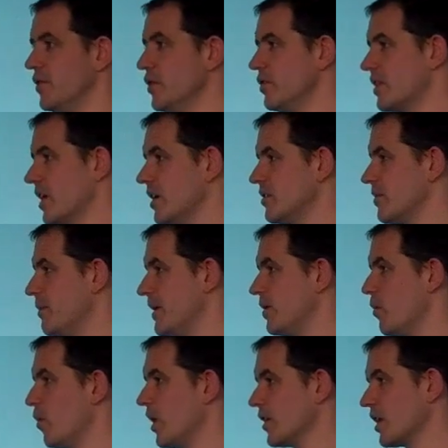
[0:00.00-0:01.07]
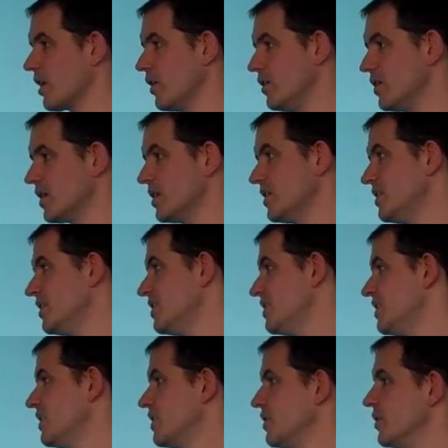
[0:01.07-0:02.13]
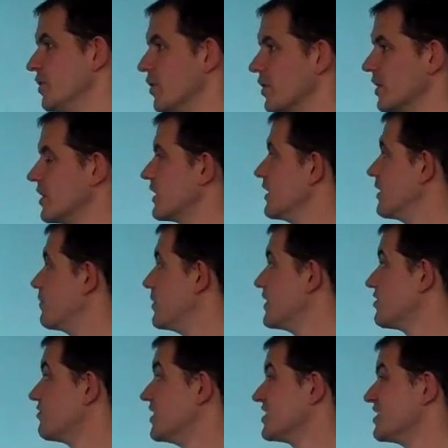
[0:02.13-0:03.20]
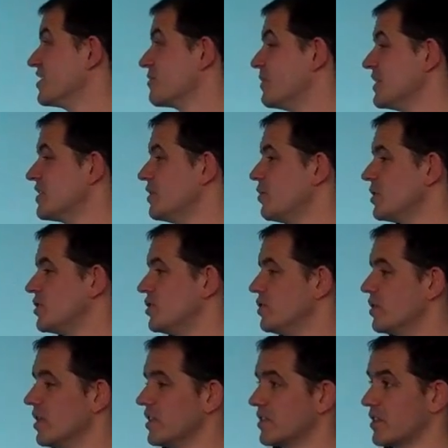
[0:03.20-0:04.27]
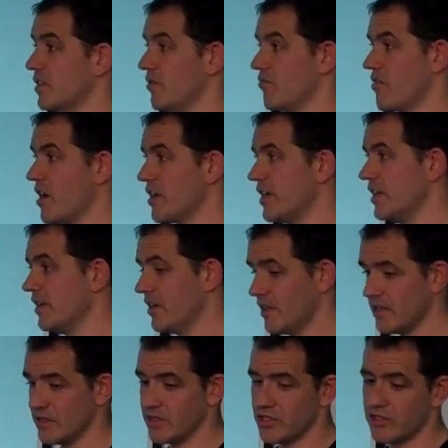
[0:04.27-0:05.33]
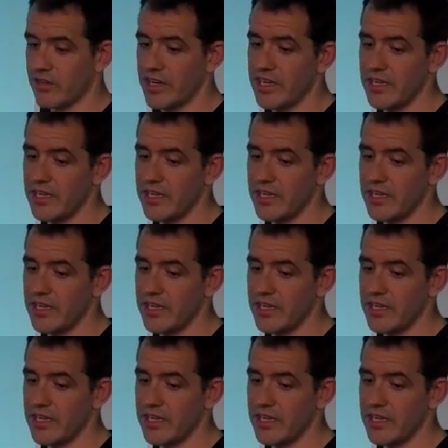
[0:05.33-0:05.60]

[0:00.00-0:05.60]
If you're going to bed at 1 o'clock, you're not going to get the best rest, especially once you guys start running and